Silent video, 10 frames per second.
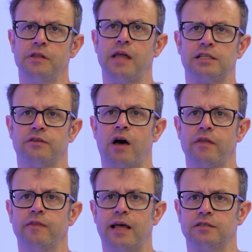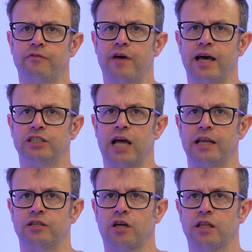that's a fair
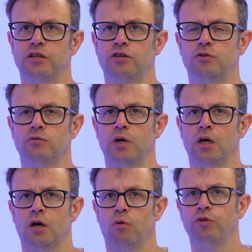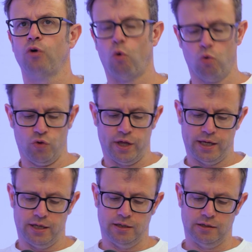challenge. I think with all
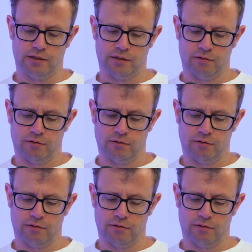these